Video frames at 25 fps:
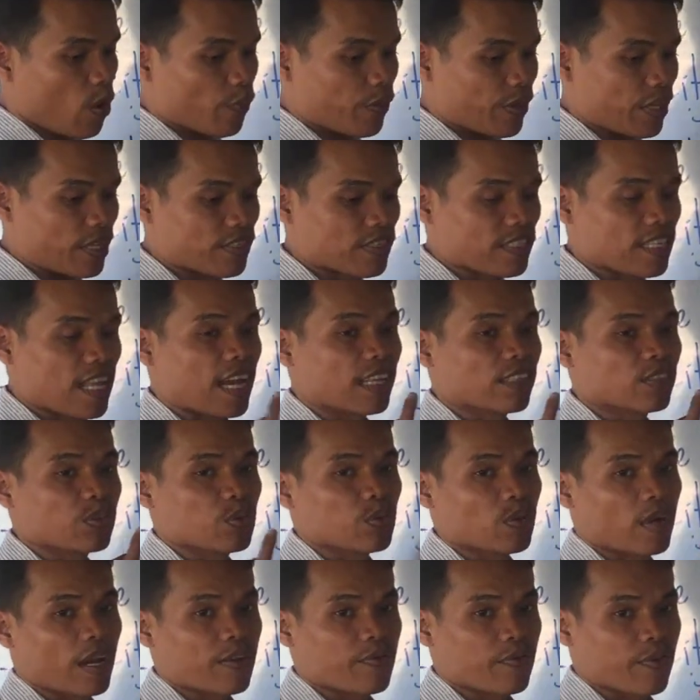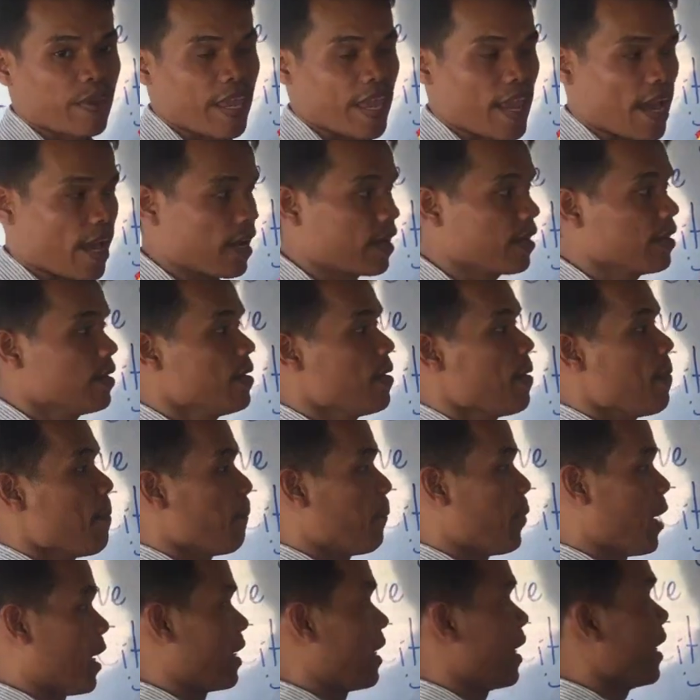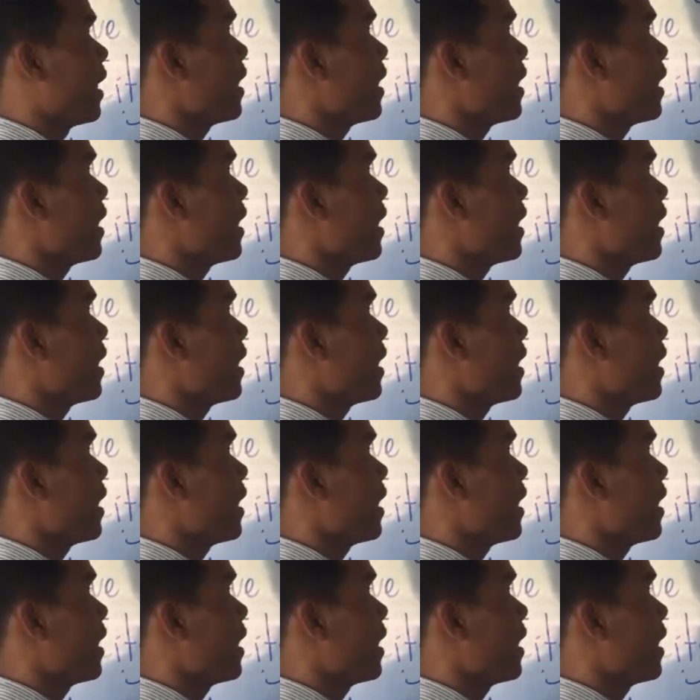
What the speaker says: we start to write where. But